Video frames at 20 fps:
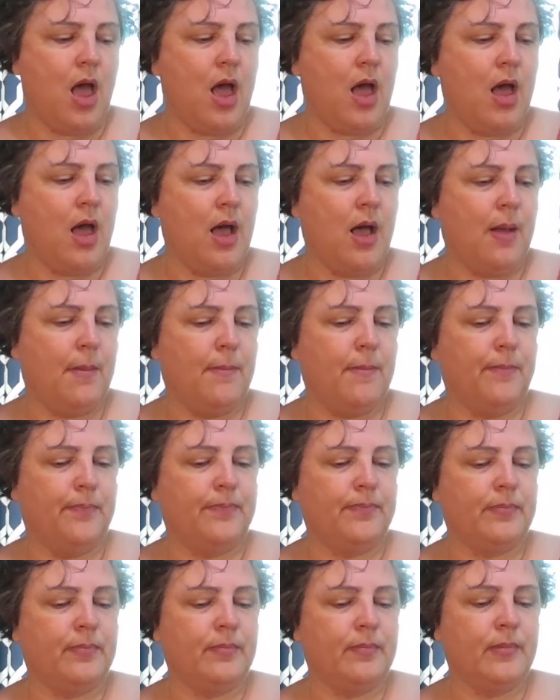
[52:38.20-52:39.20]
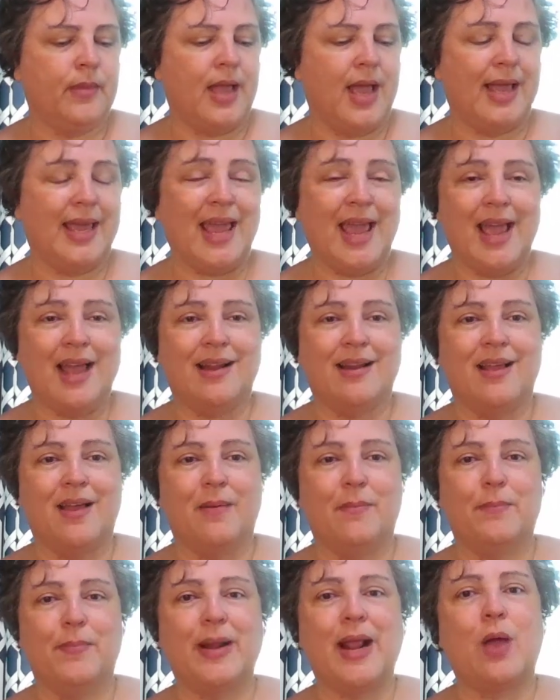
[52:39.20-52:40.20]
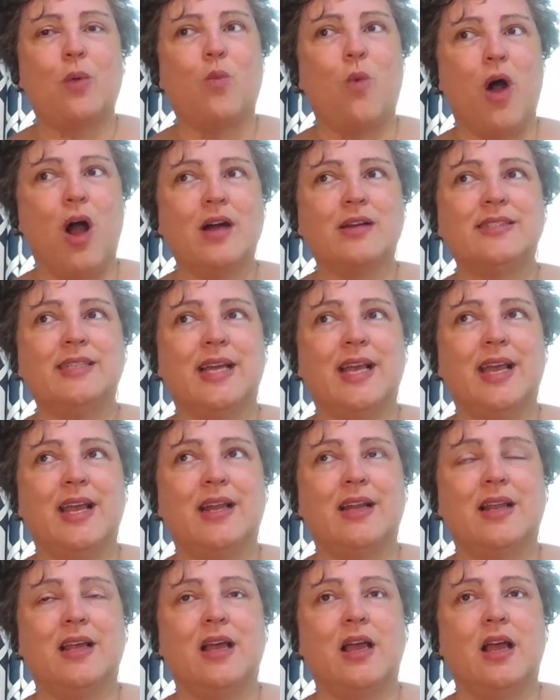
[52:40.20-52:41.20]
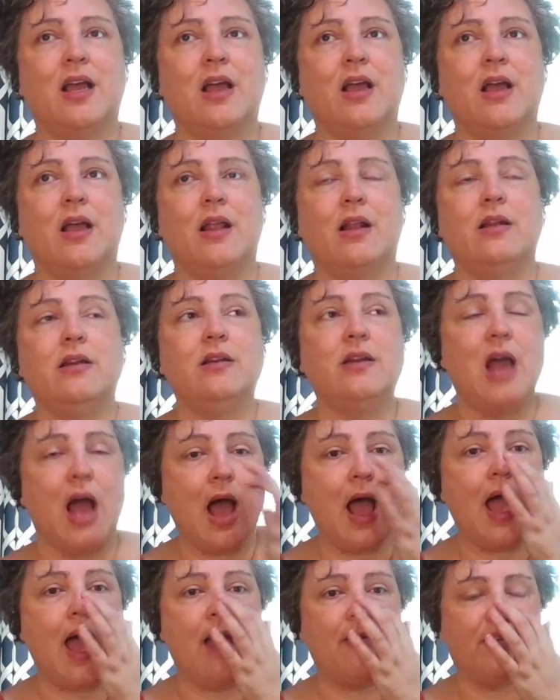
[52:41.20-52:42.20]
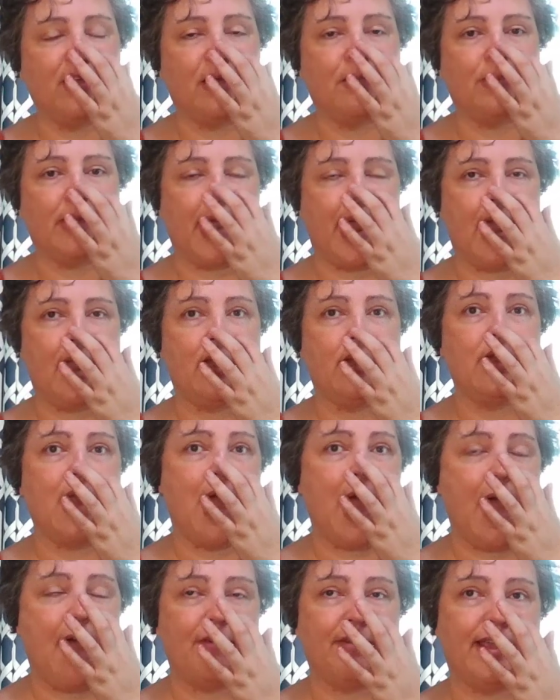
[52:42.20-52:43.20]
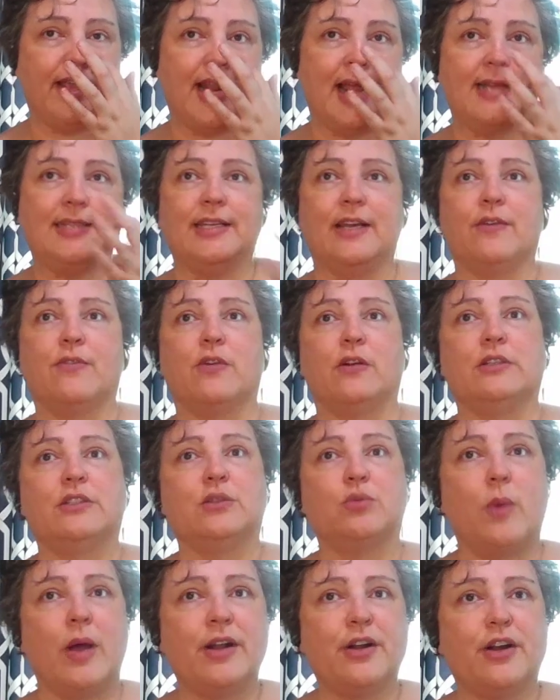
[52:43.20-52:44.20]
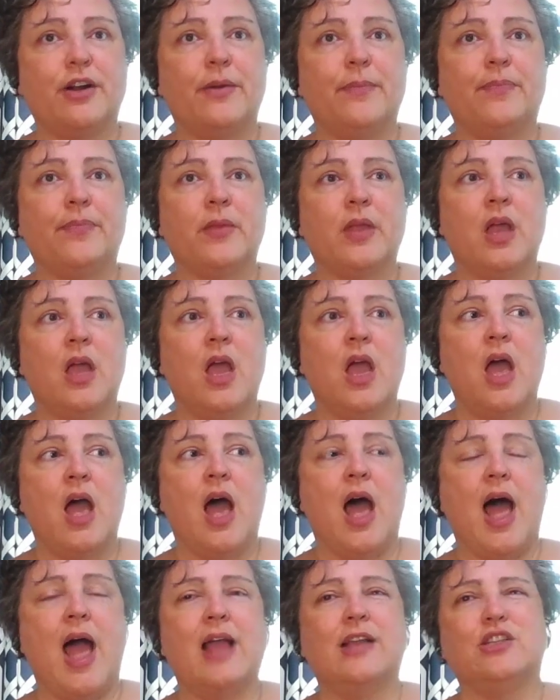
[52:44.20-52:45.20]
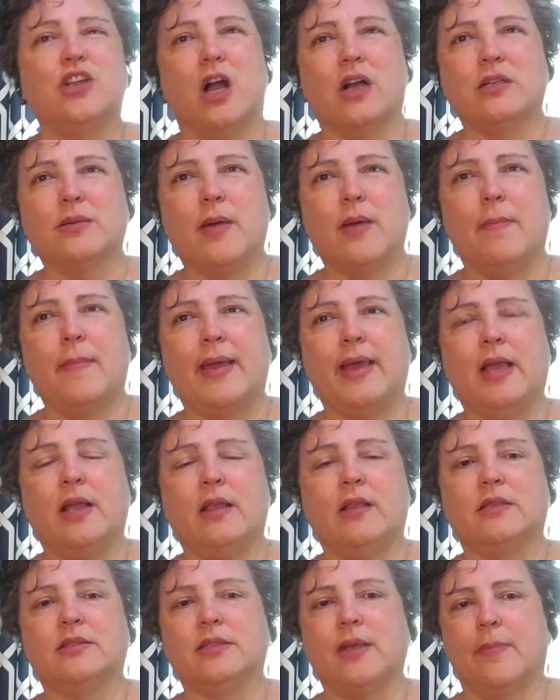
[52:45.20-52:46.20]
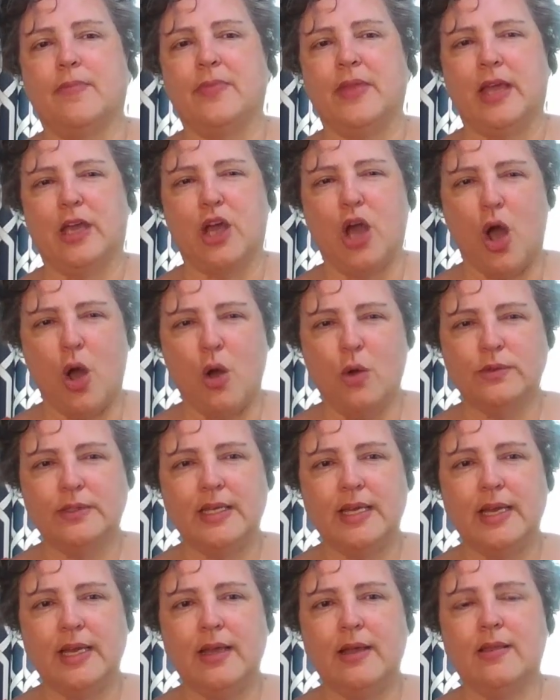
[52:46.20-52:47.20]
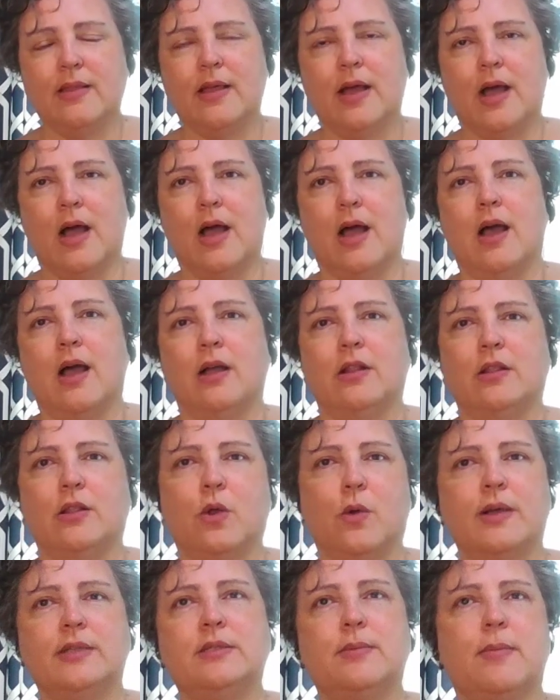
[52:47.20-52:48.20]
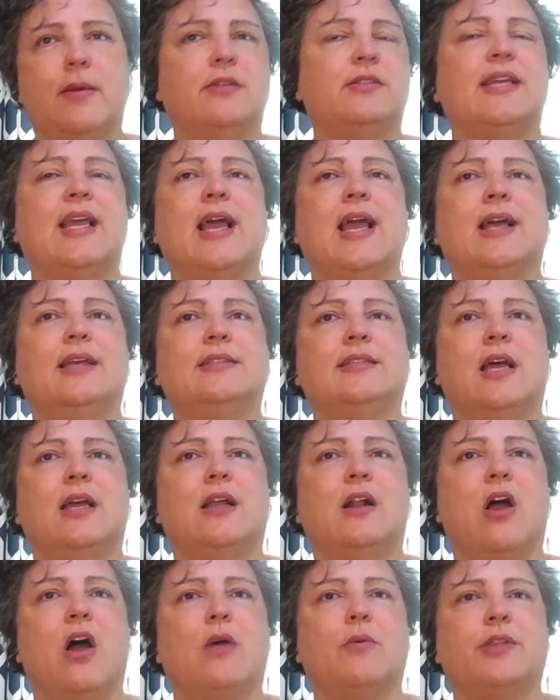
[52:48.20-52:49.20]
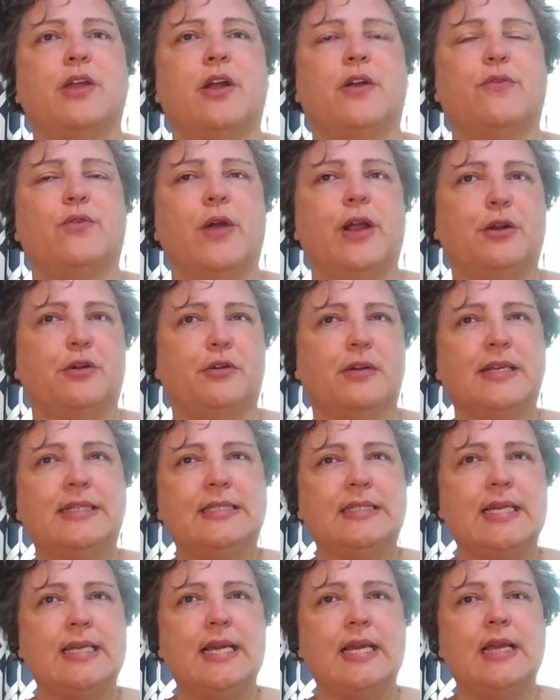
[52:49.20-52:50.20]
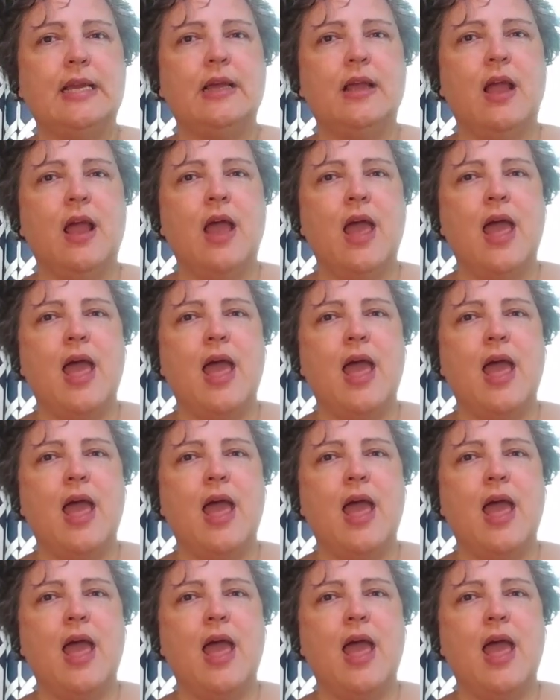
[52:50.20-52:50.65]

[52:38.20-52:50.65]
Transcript: Um, again, but I walked in not having a plan, not having an idea for a sweater. I talked about making the something cozy. Uh, Lori's about to cast that on with our friend Christy.